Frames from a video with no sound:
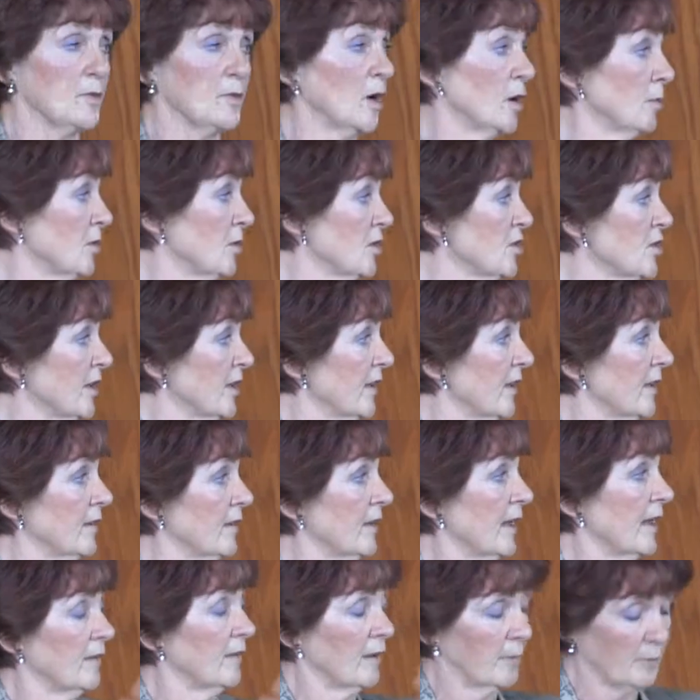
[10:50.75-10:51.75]
publishing and
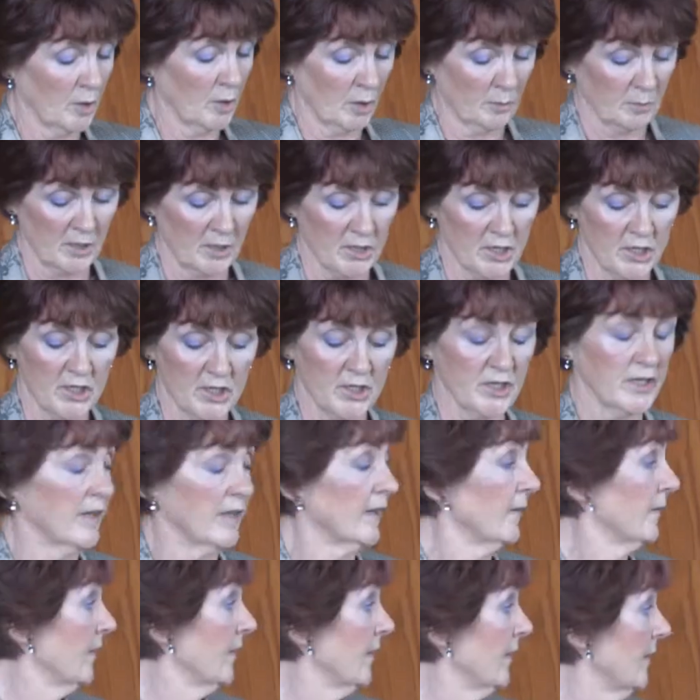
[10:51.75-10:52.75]
getting published
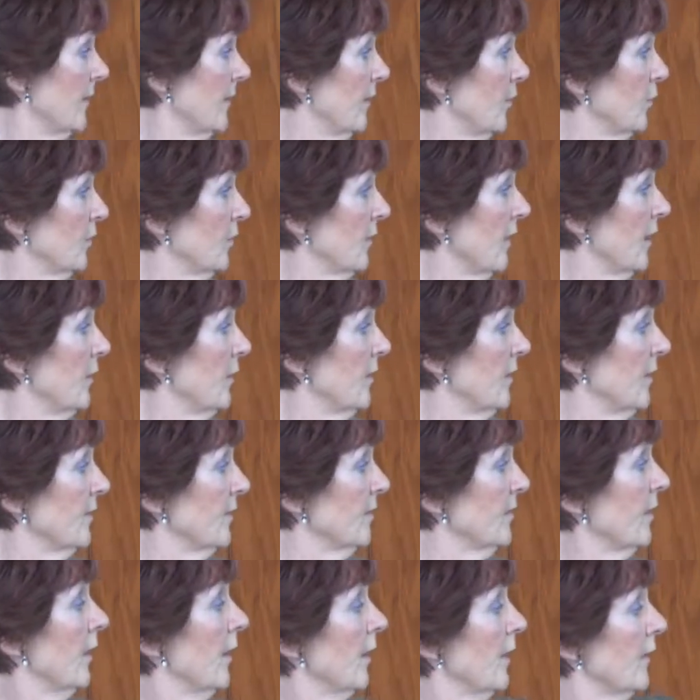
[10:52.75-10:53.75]
in, in those
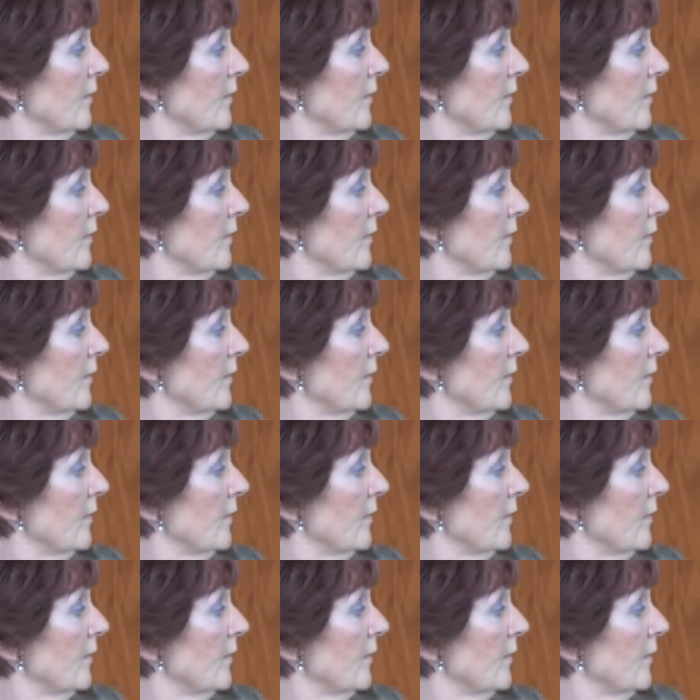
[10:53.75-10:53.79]
areas.